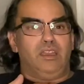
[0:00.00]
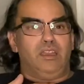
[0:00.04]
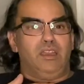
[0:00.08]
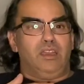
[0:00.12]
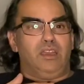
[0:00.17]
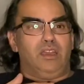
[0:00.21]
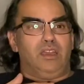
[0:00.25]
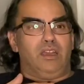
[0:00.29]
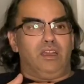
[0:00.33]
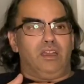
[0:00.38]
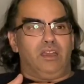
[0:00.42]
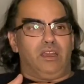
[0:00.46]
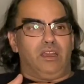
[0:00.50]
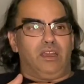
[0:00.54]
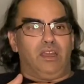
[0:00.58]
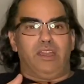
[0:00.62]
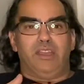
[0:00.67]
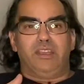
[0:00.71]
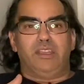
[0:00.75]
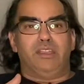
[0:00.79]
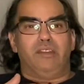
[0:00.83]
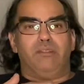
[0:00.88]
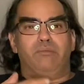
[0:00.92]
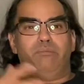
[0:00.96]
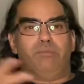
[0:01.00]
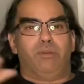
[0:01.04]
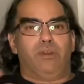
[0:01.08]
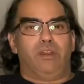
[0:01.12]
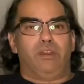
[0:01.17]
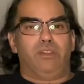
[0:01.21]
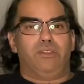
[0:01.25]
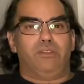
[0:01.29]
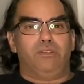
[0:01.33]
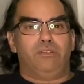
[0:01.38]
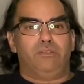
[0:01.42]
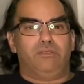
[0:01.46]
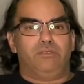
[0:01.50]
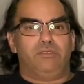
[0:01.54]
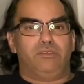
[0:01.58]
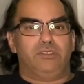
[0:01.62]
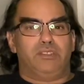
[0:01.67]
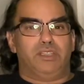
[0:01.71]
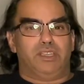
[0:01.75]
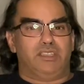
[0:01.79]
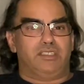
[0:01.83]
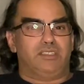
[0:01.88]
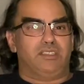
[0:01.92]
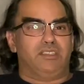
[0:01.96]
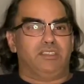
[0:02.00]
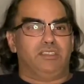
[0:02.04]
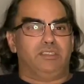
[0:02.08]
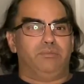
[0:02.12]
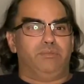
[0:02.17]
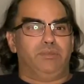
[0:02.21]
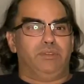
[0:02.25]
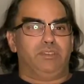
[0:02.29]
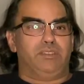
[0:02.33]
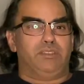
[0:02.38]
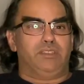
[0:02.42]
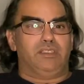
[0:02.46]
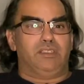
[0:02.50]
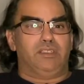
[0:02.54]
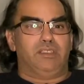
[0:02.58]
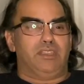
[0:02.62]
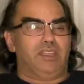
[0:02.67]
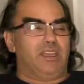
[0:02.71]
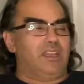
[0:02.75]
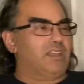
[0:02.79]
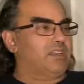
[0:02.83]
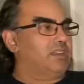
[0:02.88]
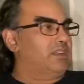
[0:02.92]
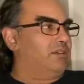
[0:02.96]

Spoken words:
I didn't bother testing the built-in DAC.